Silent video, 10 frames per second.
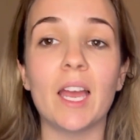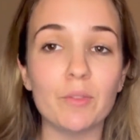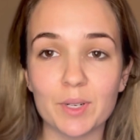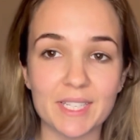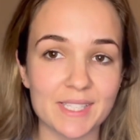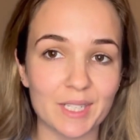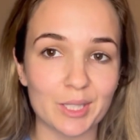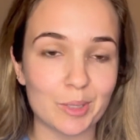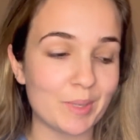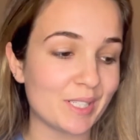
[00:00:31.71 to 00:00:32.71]
Everyone does it a
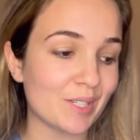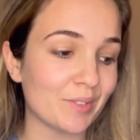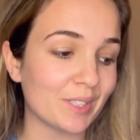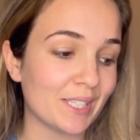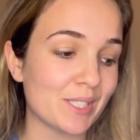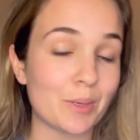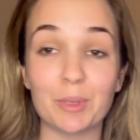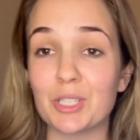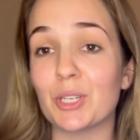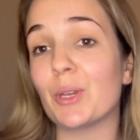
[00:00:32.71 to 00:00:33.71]
little bit differently, so I'm
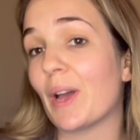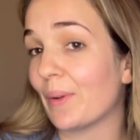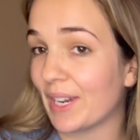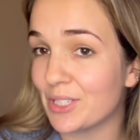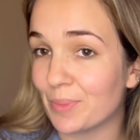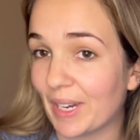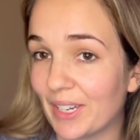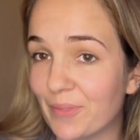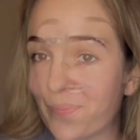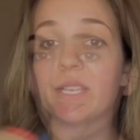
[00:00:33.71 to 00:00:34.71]
going to show you how I do mine.